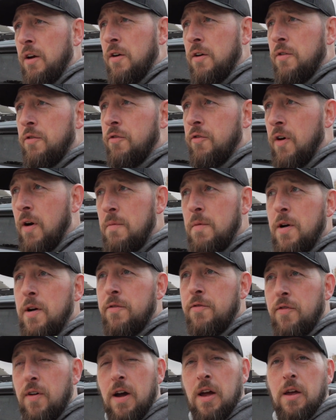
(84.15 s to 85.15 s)
from a
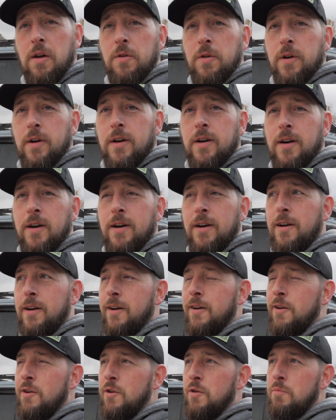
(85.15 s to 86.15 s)
follower
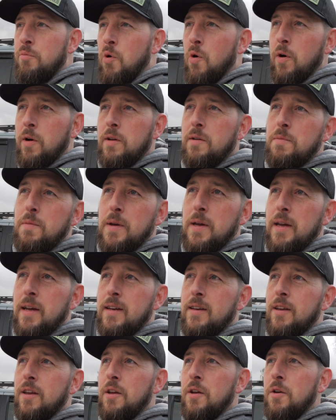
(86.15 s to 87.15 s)
who pointed
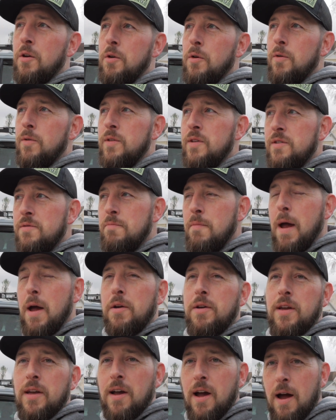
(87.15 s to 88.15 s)
me to this
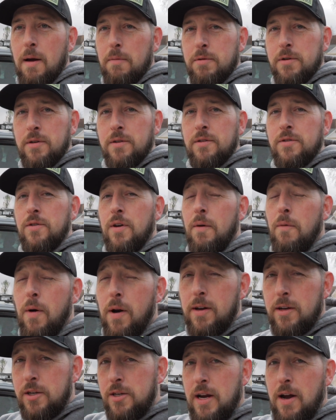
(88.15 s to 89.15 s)
mounting option. So I
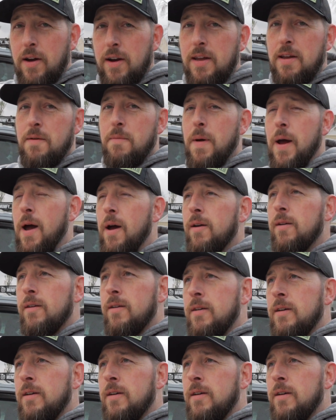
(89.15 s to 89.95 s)
want to shout him out.